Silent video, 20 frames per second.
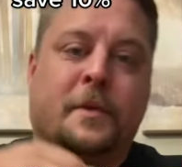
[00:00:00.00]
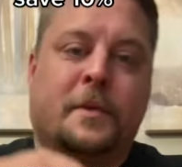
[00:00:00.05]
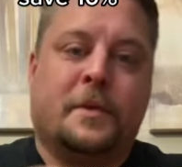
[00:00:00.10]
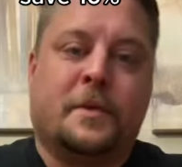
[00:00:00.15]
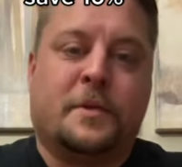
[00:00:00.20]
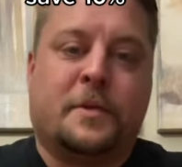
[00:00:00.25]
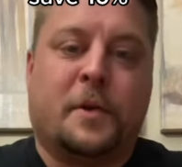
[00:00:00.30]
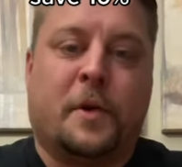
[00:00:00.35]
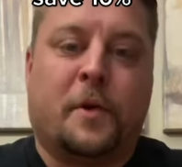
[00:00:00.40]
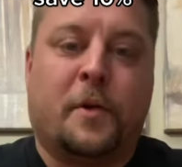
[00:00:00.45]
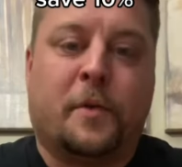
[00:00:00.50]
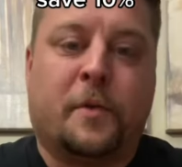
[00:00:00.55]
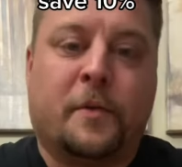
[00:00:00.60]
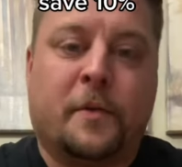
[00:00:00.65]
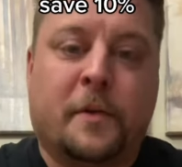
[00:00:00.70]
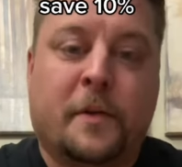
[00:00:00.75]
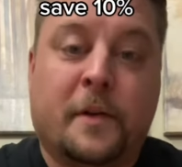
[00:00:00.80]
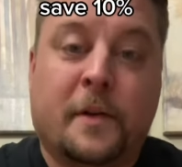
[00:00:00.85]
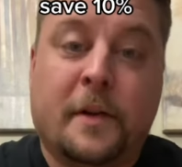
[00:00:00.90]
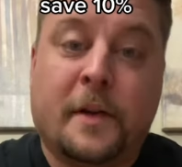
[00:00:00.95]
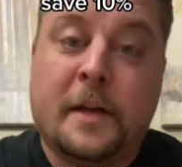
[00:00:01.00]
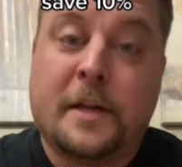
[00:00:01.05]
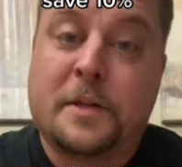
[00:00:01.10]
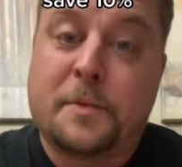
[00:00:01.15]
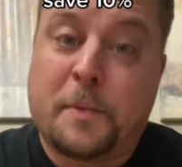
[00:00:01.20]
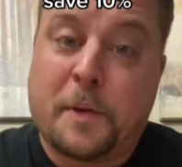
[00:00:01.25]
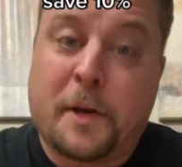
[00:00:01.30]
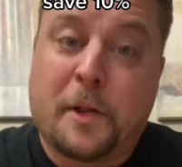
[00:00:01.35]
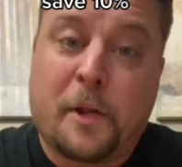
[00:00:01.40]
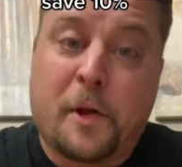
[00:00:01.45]
So it's
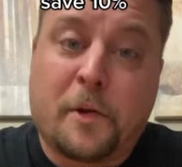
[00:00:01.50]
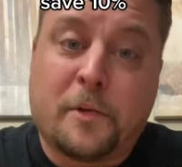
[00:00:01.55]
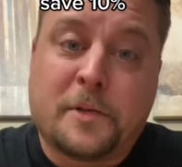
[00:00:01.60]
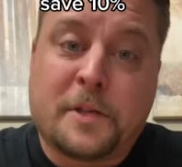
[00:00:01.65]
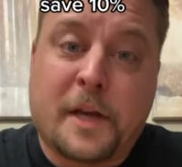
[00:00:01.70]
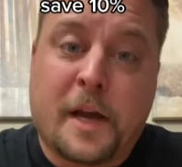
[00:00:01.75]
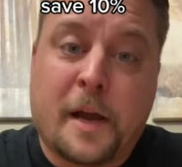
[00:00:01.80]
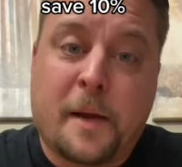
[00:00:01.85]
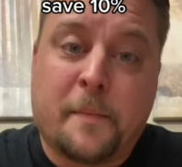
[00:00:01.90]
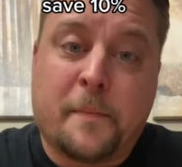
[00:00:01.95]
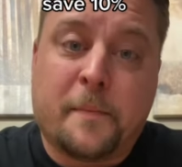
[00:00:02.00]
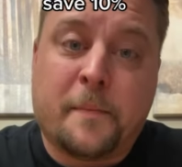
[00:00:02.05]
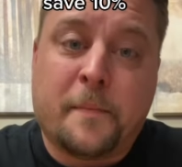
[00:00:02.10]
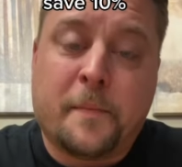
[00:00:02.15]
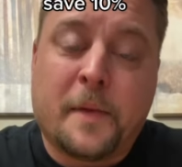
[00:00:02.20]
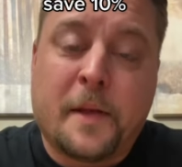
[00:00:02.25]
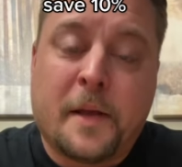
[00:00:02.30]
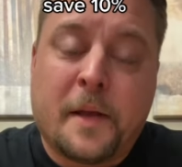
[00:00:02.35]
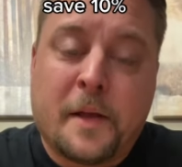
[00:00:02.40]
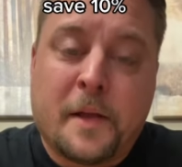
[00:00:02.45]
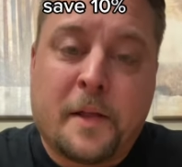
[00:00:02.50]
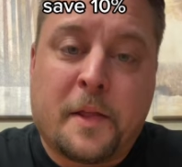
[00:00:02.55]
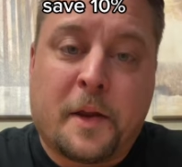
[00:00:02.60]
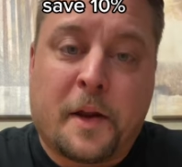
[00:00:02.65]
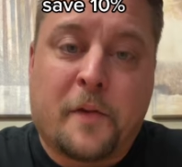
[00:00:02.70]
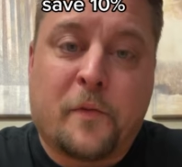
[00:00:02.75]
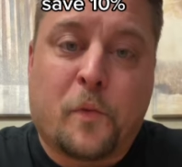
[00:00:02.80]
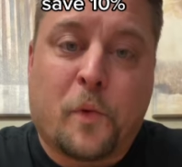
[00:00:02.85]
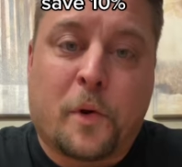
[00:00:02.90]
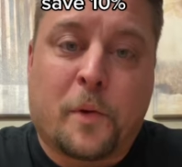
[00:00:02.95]
been a long time that
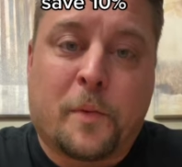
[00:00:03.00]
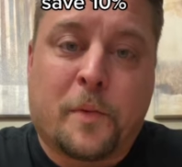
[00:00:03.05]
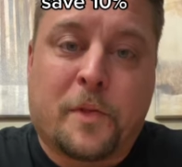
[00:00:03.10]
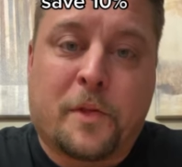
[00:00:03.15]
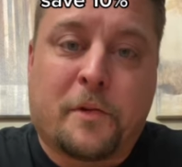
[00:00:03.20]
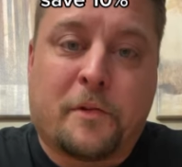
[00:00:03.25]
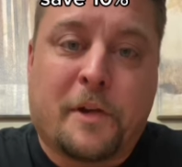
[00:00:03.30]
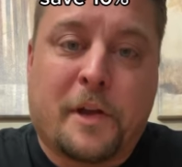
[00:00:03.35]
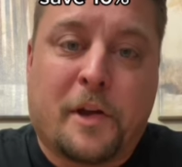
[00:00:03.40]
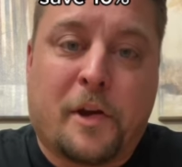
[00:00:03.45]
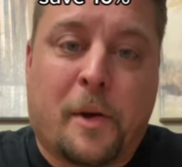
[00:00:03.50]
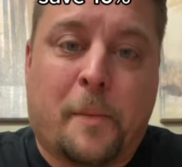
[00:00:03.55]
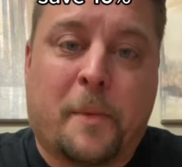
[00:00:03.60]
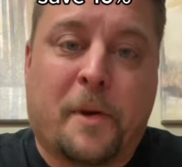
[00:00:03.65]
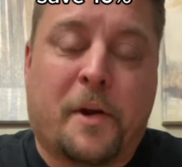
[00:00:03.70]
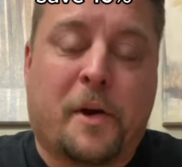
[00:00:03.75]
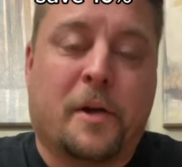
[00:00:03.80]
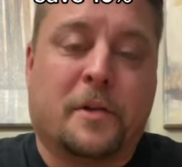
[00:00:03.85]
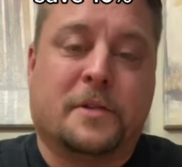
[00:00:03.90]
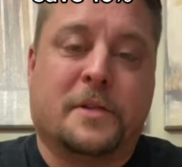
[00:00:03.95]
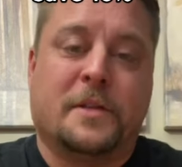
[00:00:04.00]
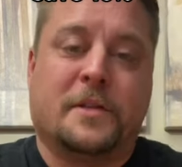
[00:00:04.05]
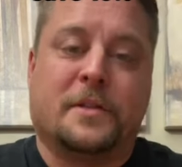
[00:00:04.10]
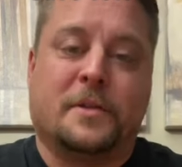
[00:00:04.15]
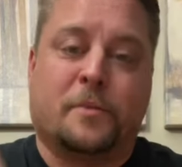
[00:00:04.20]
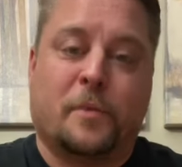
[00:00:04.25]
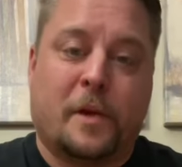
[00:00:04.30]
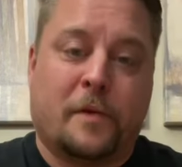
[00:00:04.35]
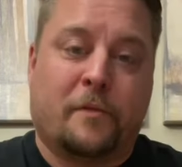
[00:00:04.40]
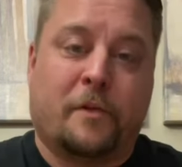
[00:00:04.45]
I've worked with the Green Kamikazes
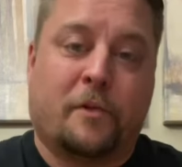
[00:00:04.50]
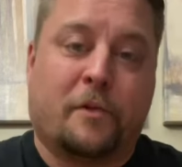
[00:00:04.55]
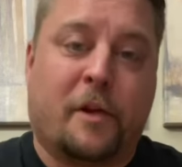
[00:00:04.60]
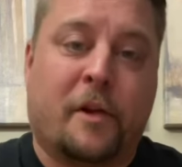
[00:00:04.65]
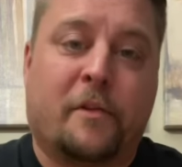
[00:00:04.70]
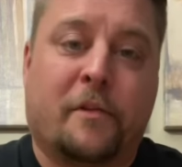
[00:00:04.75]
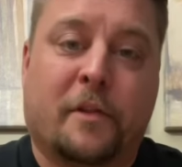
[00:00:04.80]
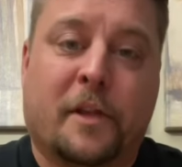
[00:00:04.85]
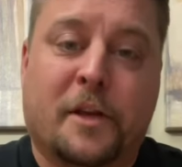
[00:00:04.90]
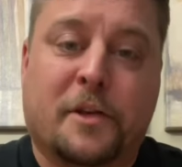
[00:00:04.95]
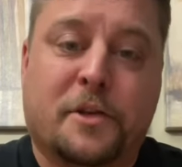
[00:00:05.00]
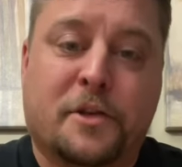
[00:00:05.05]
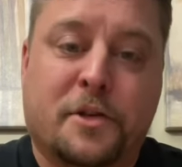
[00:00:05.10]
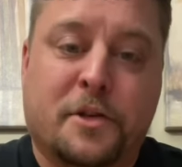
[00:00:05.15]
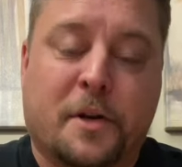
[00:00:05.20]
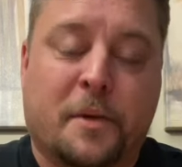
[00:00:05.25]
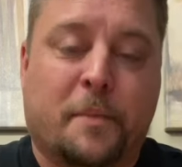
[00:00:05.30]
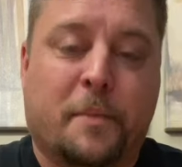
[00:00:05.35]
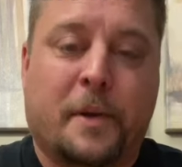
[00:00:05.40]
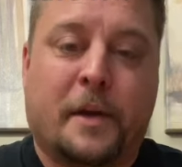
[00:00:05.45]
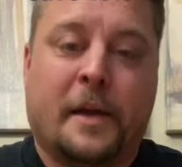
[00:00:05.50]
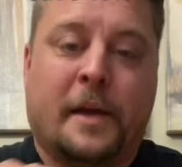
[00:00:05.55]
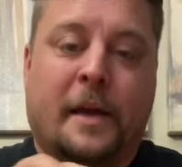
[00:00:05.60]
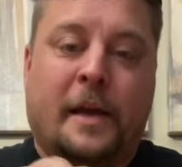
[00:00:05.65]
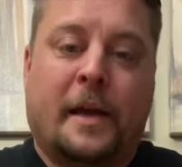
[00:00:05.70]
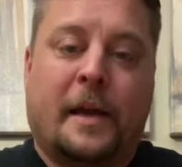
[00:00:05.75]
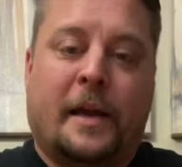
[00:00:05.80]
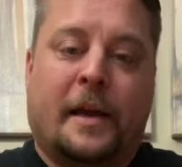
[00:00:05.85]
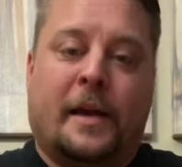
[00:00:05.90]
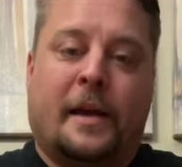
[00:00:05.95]
and we have a great relationship.
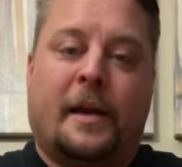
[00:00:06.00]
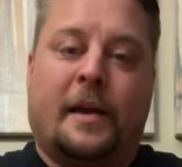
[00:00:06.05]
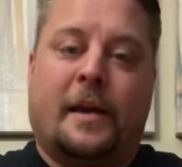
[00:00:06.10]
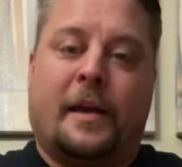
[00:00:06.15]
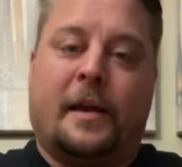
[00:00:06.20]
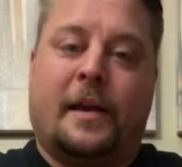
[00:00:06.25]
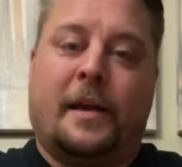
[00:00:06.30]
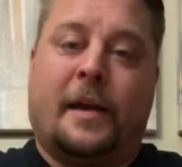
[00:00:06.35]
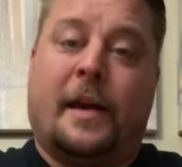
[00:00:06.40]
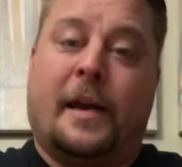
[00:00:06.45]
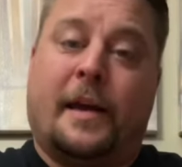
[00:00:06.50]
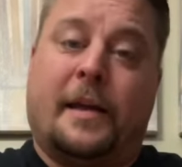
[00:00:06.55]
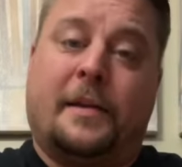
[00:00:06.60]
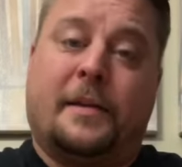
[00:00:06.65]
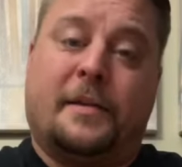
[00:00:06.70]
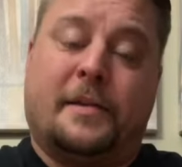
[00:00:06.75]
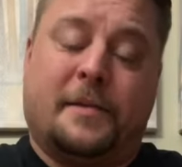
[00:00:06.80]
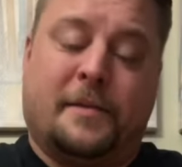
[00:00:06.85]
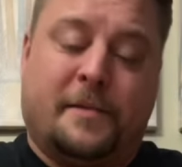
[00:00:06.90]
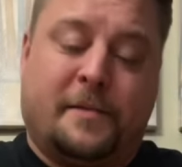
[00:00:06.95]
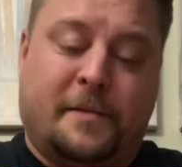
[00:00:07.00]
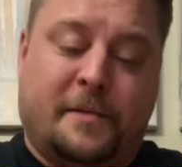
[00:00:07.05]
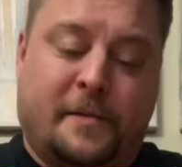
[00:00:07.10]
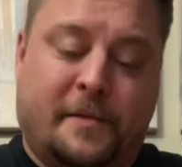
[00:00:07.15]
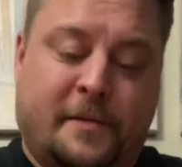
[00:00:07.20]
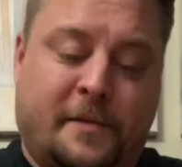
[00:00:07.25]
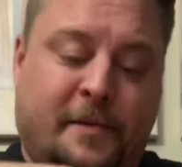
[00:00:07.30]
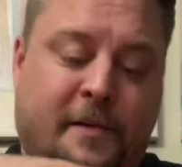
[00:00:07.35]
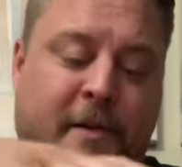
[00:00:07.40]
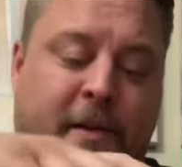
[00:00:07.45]
And
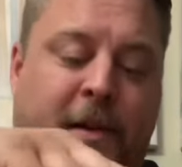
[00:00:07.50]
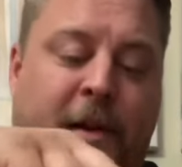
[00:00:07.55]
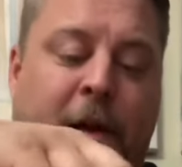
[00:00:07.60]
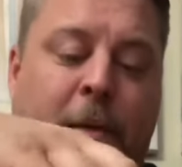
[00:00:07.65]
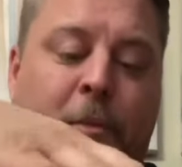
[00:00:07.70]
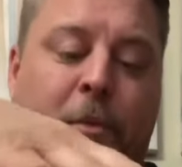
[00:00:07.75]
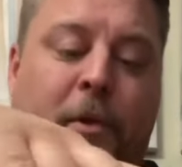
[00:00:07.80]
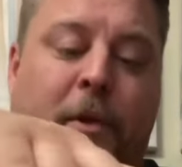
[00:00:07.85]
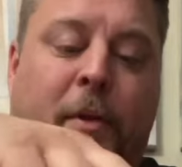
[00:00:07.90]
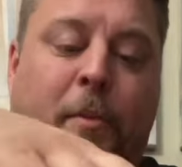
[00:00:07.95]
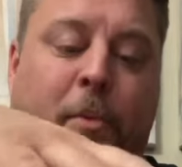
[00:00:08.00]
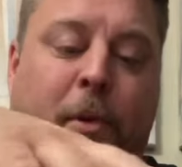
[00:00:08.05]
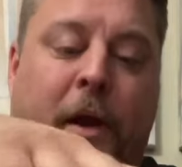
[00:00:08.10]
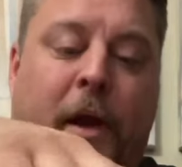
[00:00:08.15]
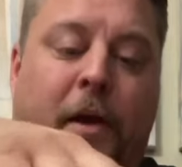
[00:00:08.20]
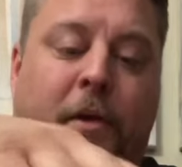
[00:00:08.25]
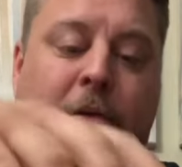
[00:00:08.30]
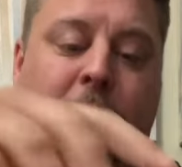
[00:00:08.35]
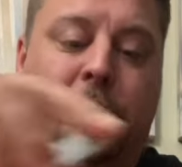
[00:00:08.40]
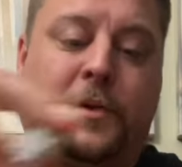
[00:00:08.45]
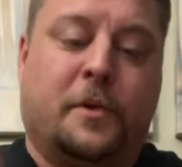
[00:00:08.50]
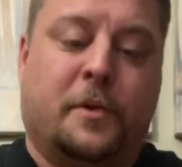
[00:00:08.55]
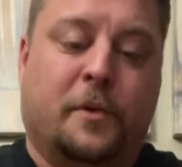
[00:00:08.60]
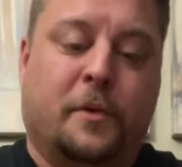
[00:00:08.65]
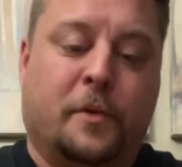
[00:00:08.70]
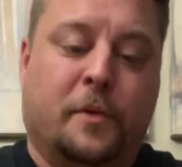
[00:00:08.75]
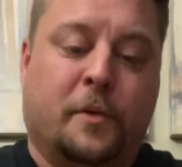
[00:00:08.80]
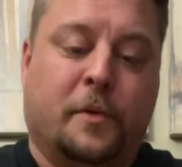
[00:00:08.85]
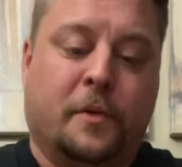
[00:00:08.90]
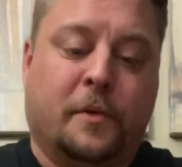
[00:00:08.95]
I'm really proud
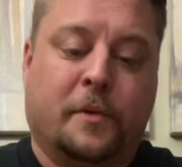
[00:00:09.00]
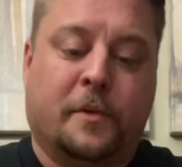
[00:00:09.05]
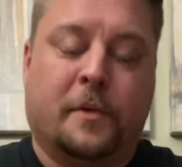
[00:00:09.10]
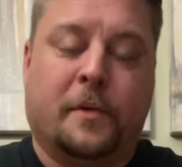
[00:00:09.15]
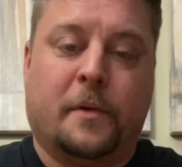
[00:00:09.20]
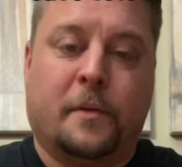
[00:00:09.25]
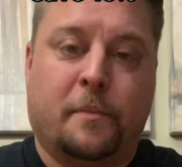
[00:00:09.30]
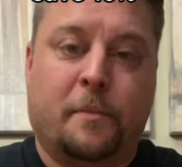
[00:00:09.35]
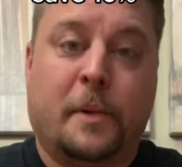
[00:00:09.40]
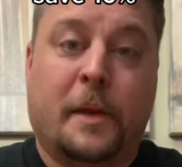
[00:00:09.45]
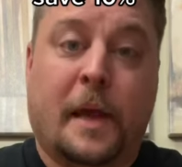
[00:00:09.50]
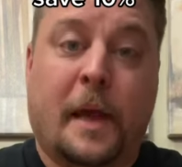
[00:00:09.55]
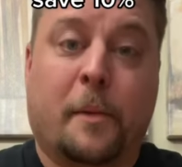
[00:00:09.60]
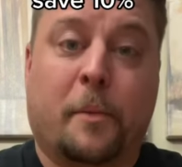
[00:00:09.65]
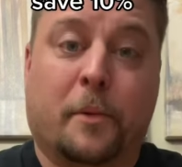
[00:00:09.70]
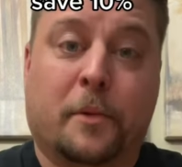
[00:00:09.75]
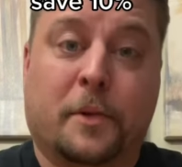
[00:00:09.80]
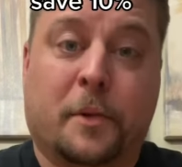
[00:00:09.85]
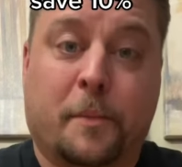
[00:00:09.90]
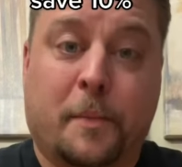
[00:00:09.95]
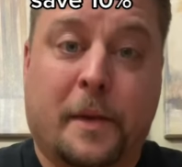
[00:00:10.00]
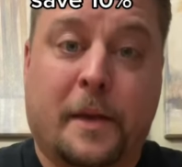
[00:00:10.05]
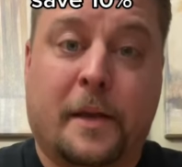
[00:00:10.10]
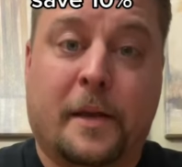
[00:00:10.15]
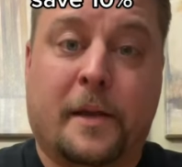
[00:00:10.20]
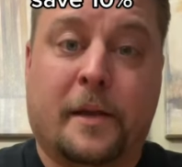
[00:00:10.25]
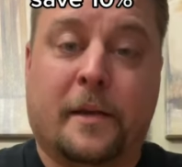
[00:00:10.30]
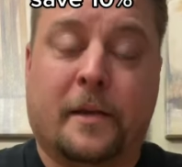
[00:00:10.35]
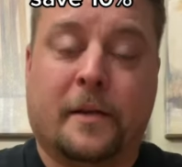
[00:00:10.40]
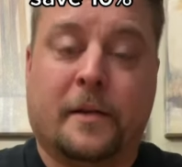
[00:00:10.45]
to be able to
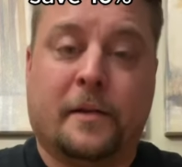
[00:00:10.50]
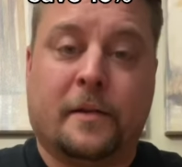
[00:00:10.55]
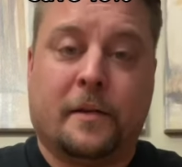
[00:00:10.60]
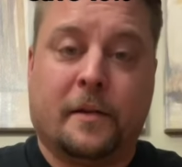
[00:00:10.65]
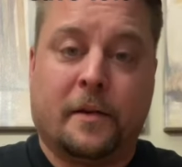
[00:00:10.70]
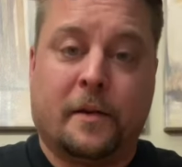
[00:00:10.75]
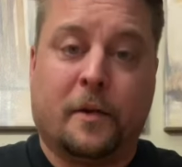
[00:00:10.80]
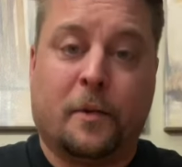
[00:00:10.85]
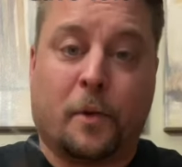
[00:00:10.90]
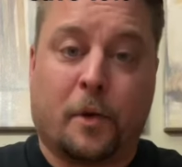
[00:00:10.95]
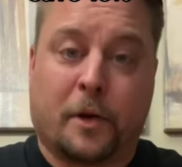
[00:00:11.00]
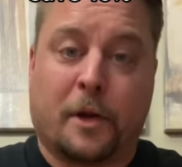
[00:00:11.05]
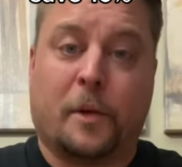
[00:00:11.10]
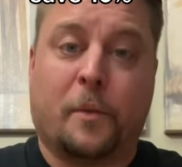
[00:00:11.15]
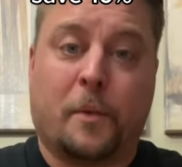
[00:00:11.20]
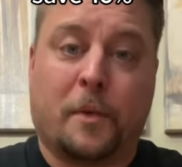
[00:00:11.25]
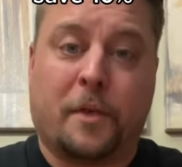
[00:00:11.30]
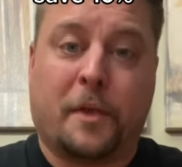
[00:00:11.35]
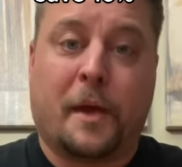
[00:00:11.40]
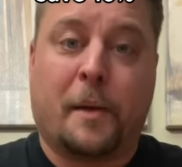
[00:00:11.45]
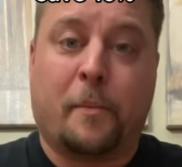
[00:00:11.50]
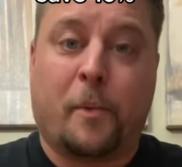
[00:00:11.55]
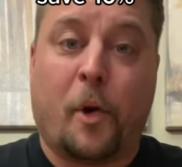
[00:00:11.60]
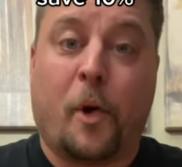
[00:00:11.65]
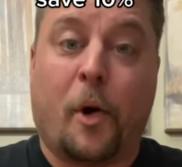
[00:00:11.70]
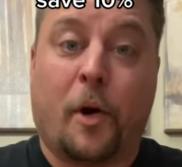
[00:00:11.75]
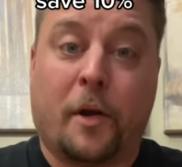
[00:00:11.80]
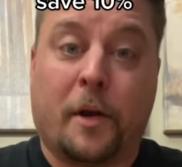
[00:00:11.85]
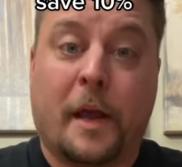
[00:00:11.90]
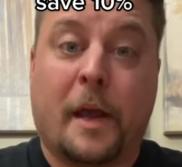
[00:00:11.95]
be working with them
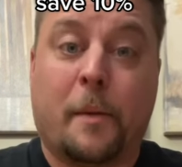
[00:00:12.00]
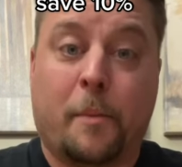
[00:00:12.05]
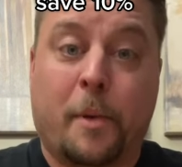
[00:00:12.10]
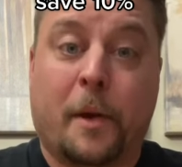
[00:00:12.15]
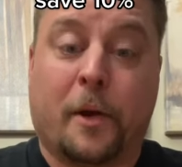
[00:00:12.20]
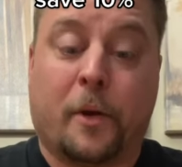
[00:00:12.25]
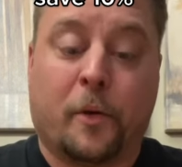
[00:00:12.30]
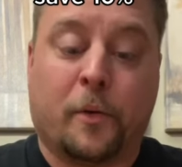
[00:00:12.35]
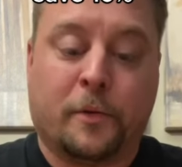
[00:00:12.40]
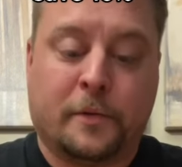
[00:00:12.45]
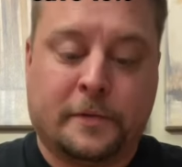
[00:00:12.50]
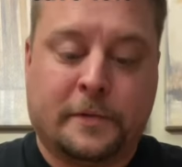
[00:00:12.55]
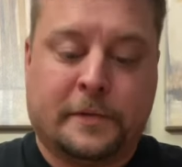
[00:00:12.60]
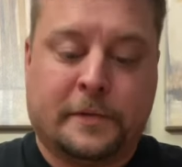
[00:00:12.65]
on a pickle.